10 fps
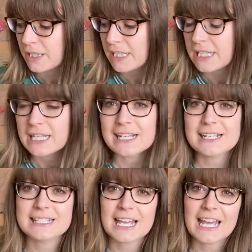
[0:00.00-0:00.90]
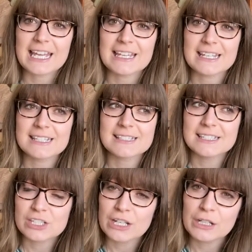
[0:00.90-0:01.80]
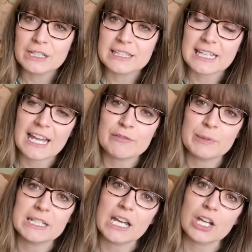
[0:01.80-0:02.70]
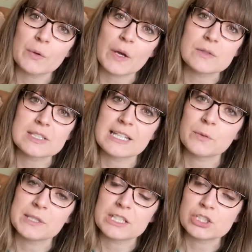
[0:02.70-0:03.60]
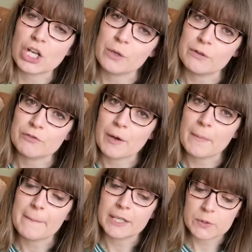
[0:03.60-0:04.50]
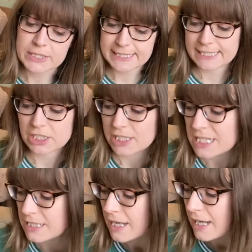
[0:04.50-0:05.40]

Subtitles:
is a stitch along that I've been co-hosting with Jo from Belushi Stitches,